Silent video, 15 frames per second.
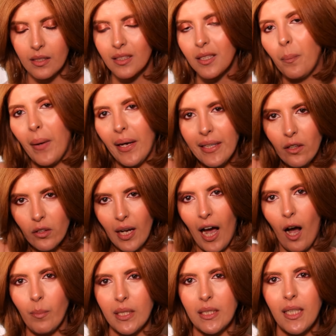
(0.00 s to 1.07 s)
depending on
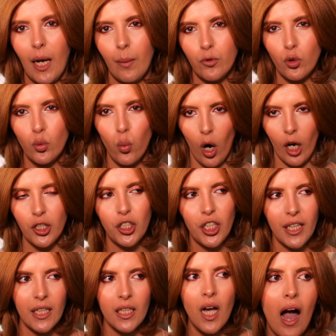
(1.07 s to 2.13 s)
how many times you wash your
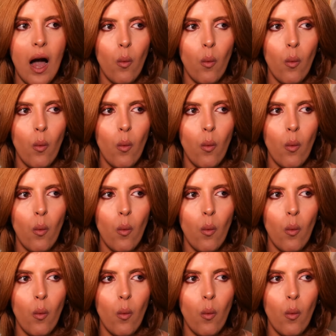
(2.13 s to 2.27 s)
hair,